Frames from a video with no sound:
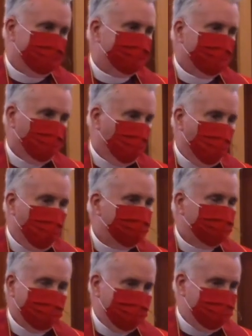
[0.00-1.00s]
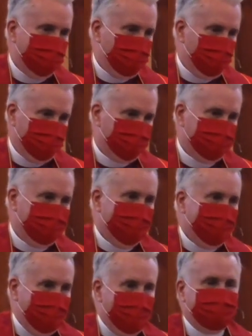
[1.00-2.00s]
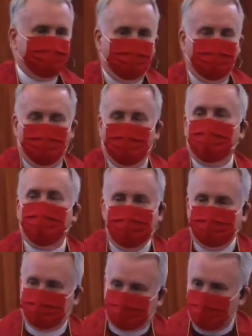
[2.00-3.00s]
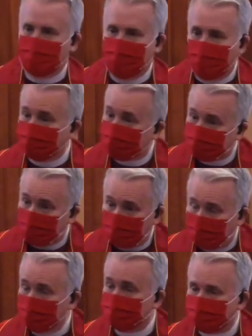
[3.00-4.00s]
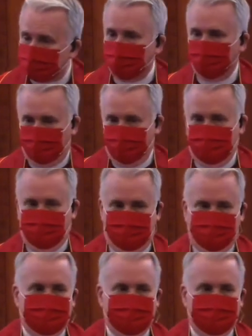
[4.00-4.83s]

or off our ankles, as it were, and set ourselves free.